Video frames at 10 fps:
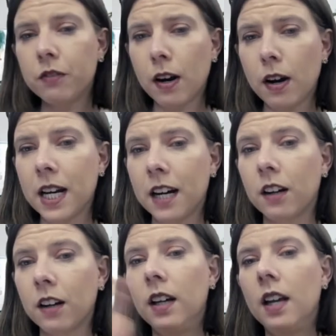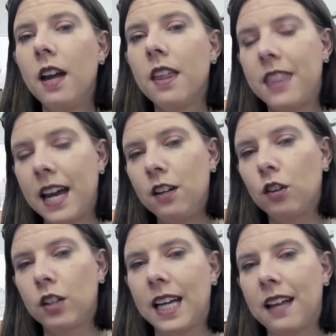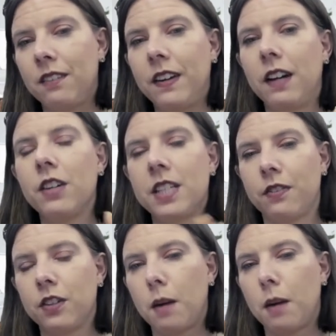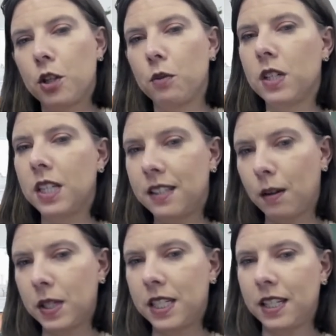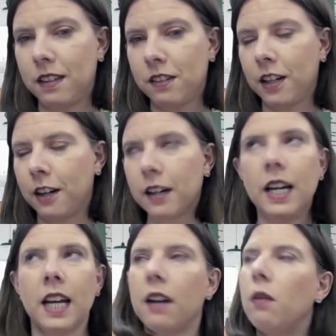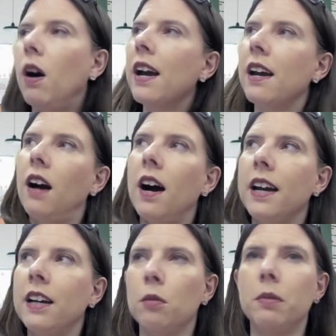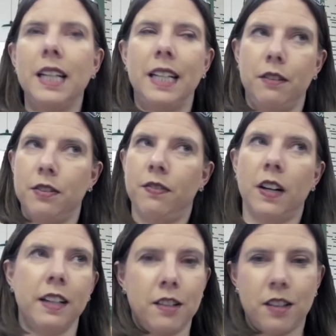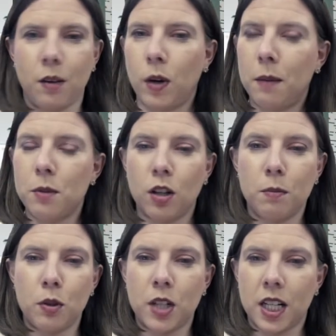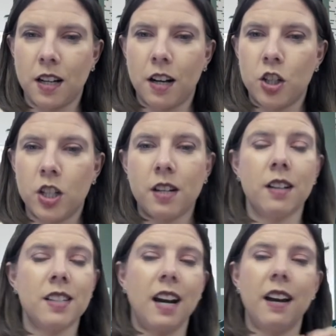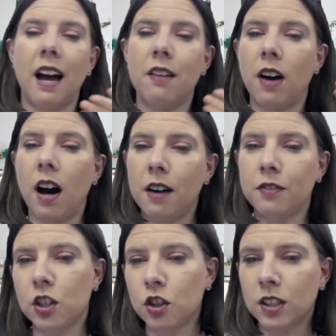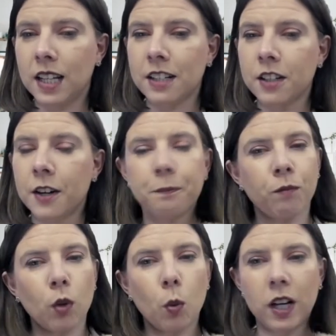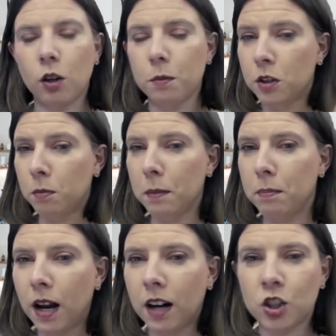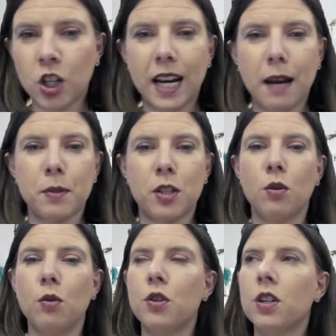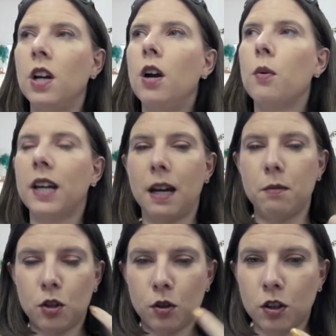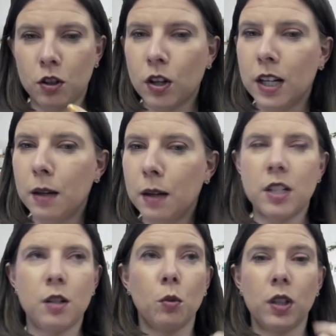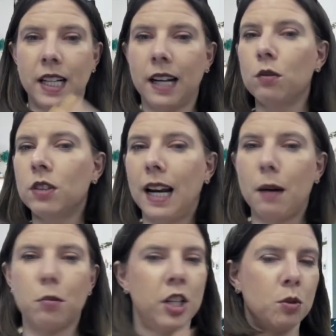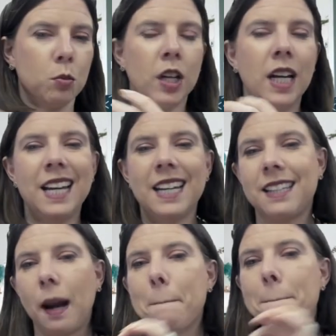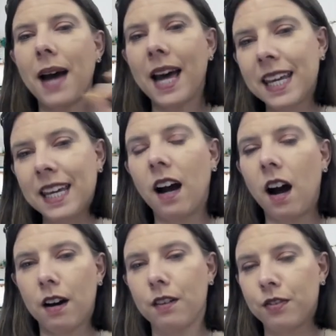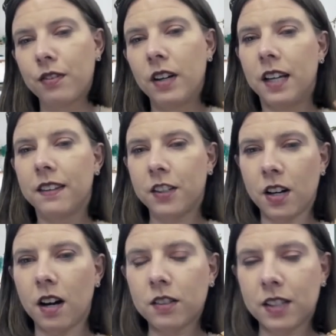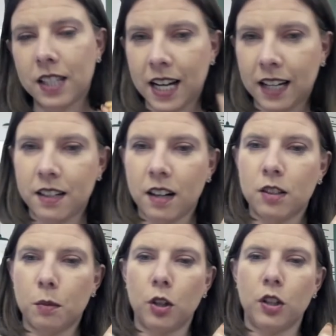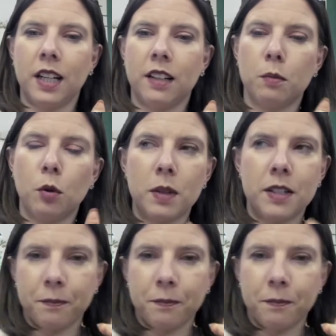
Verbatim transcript: From there, then looking at various different opportunities that we see this year. Now, I, I completely find that when I'm talking about technology stocks, and I have often done that when it comes to my blockchain episode, when it came to the three D printing one, the cloud collaboration one, is that many of the stocks, the tech stocks that we're looking at at the moment,